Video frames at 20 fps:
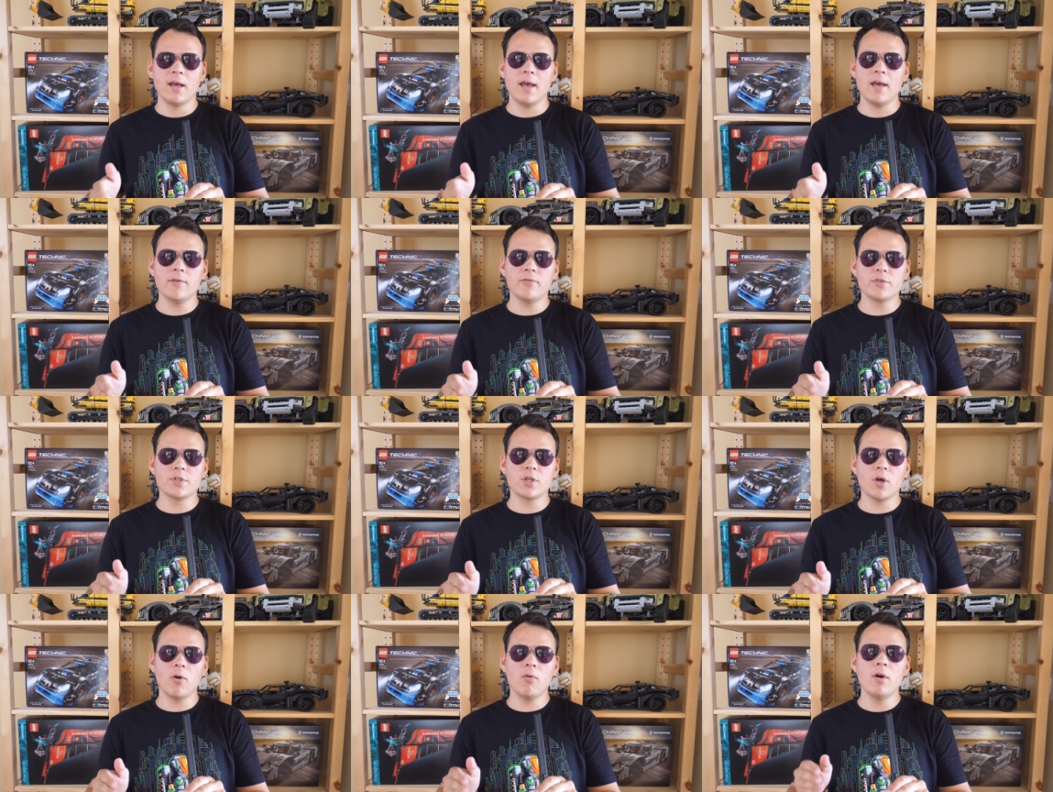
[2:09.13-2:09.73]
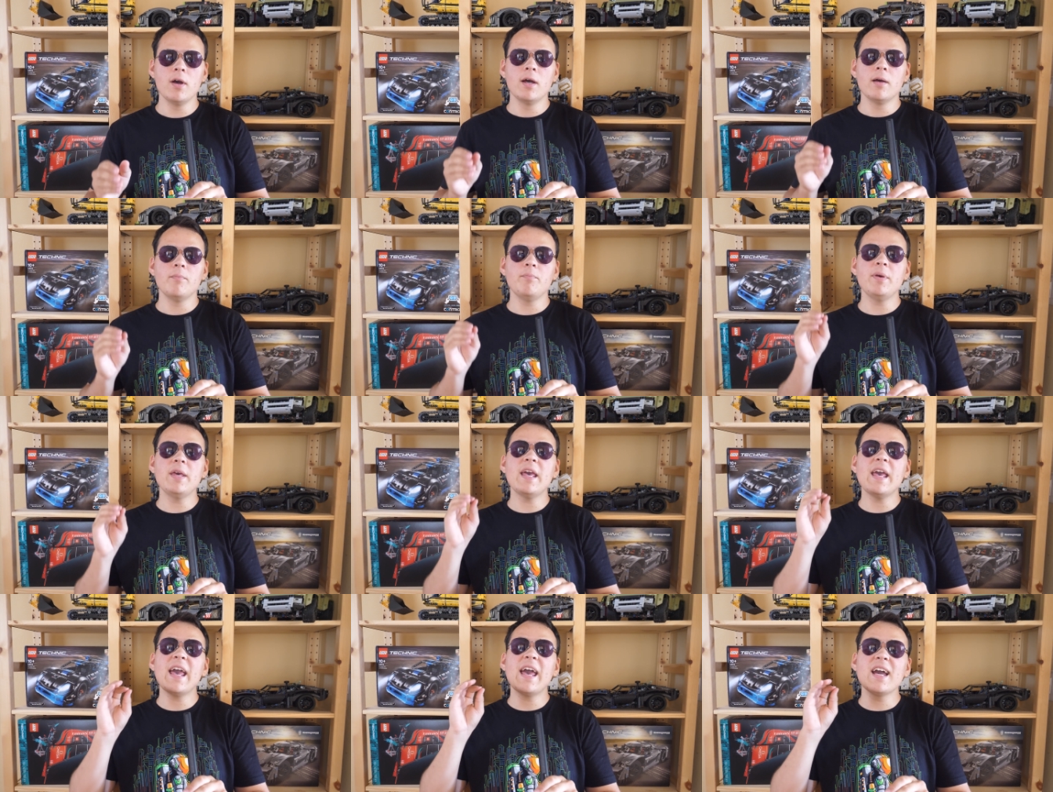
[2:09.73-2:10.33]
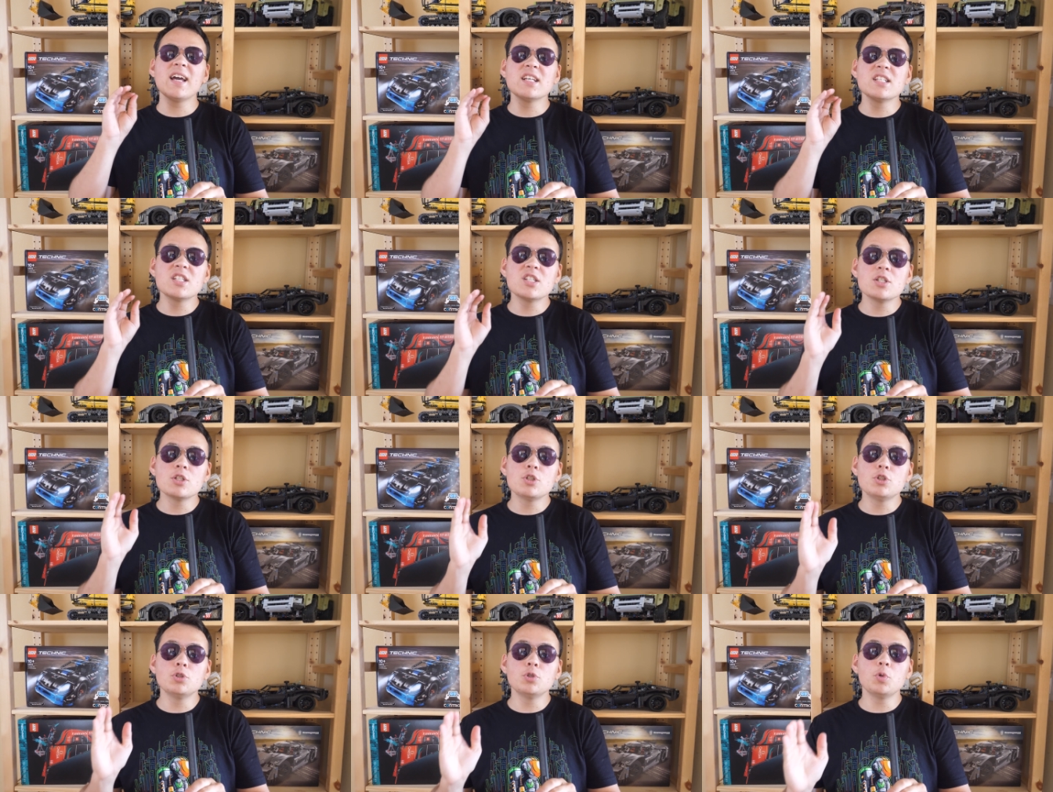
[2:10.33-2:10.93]
If so, be
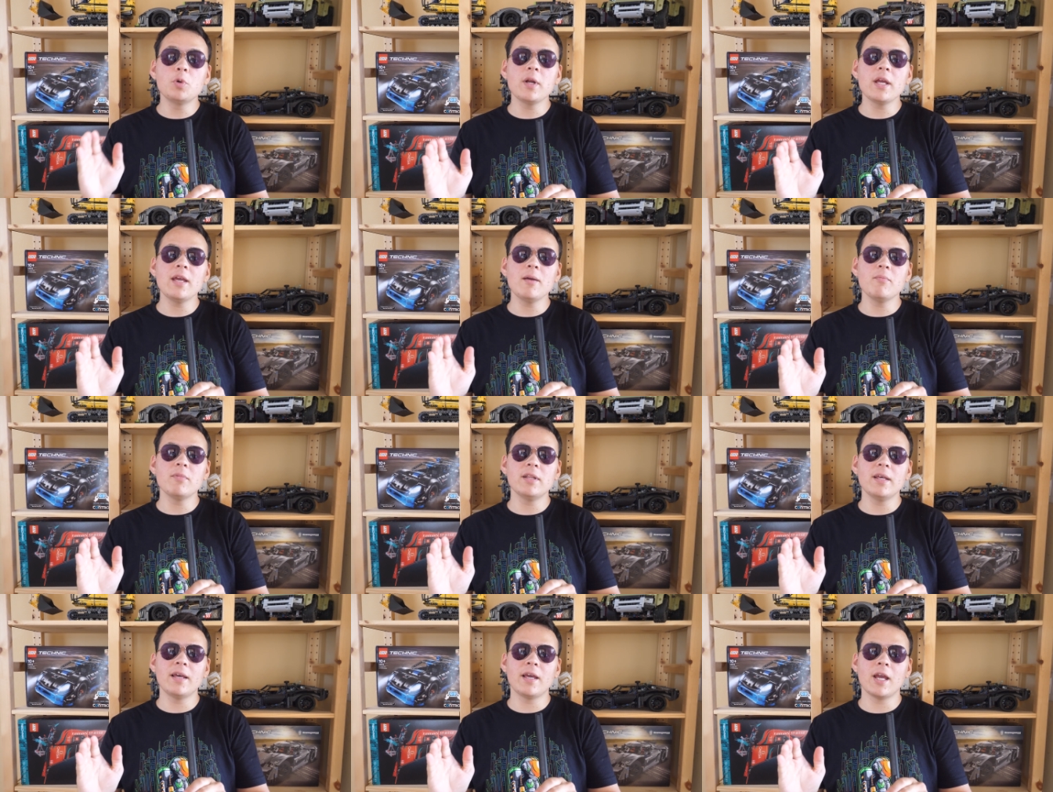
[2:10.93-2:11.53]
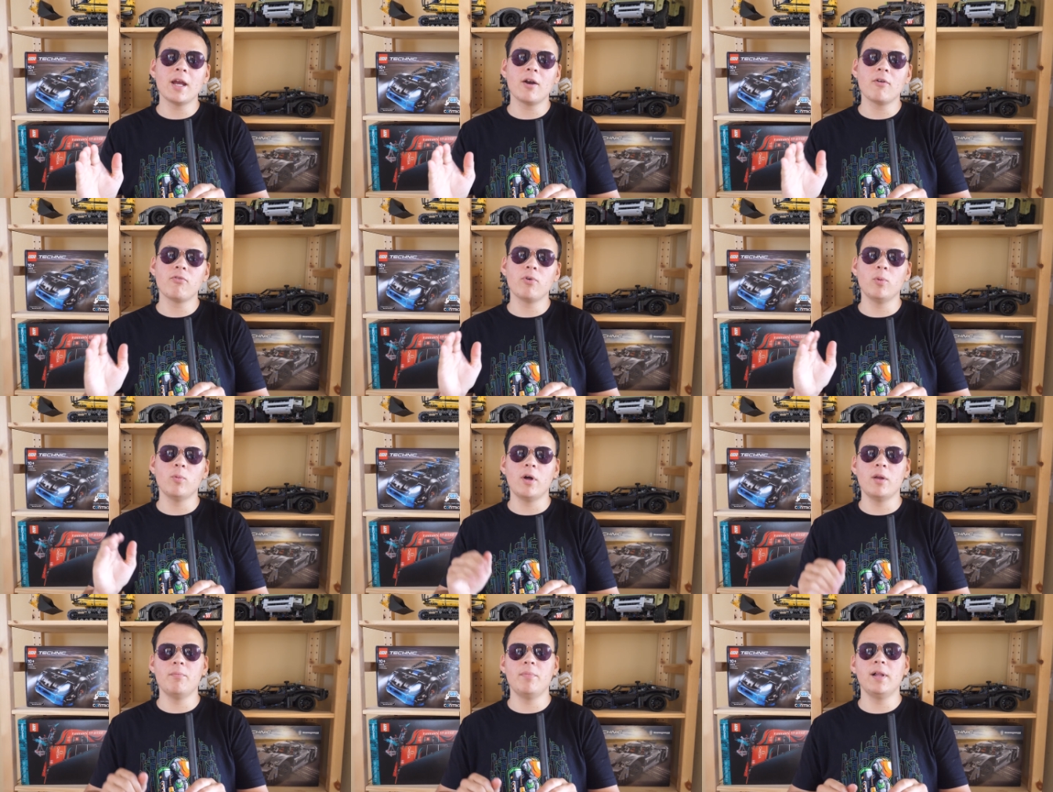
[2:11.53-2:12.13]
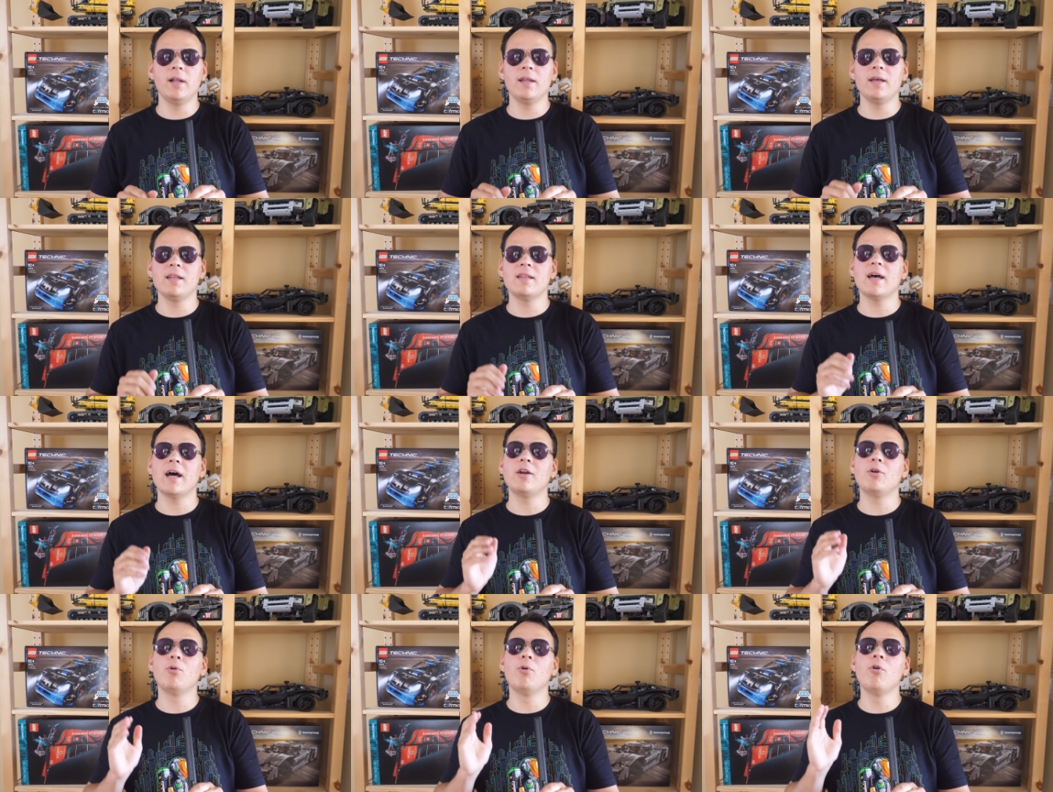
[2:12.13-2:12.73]
extremely careful when building
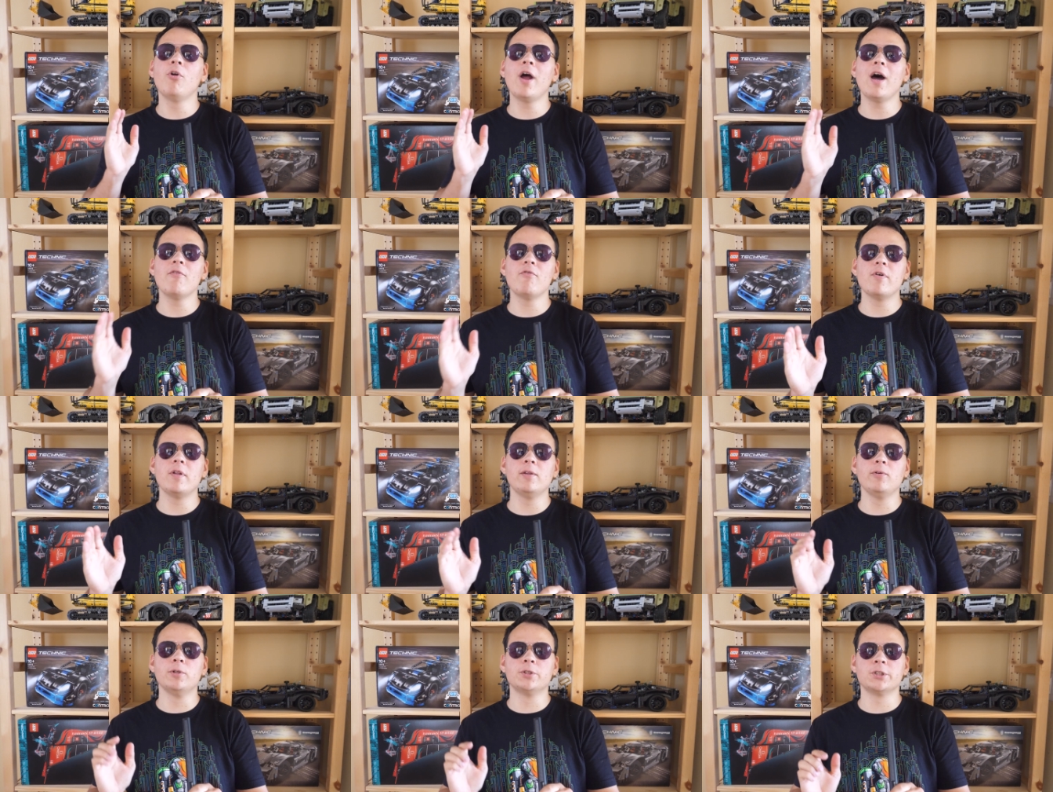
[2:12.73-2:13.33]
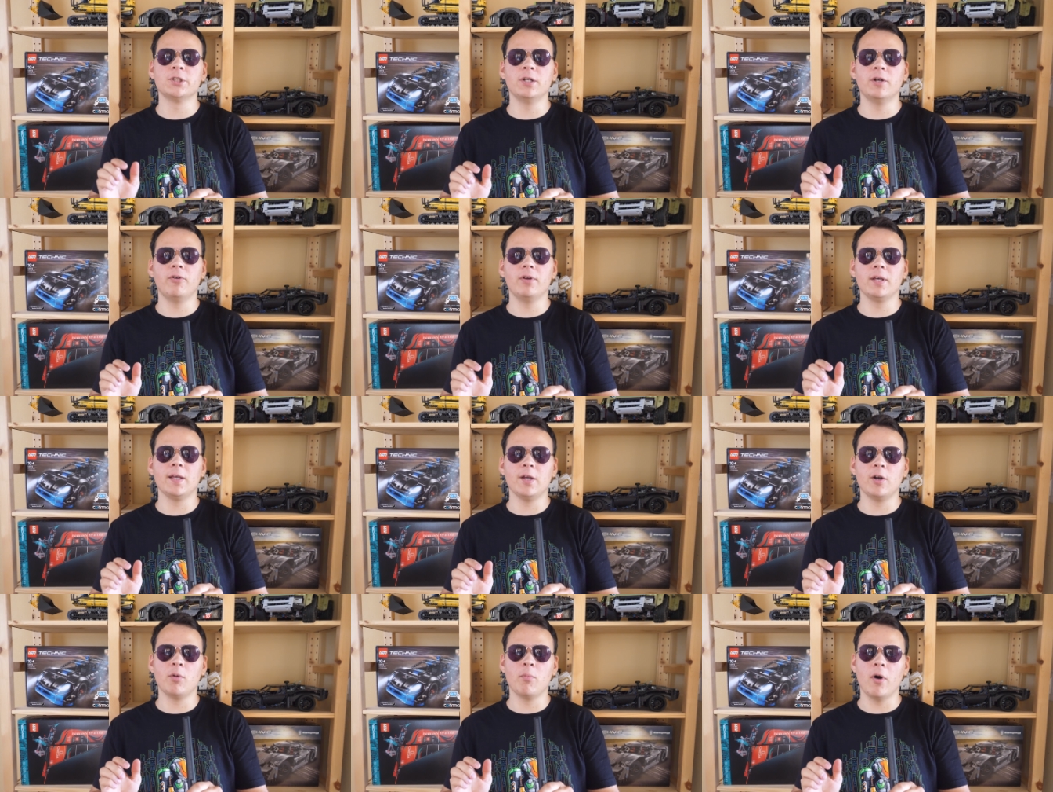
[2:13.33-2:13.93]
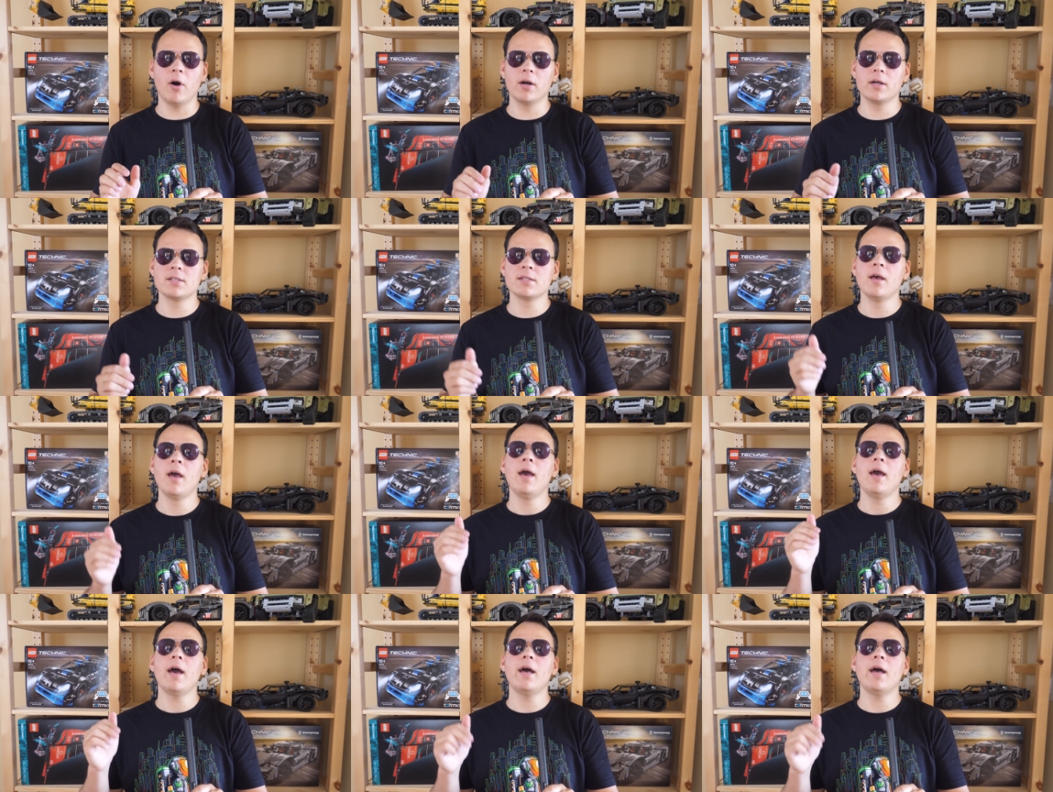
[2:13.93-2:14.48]
that revolutionary gearbox.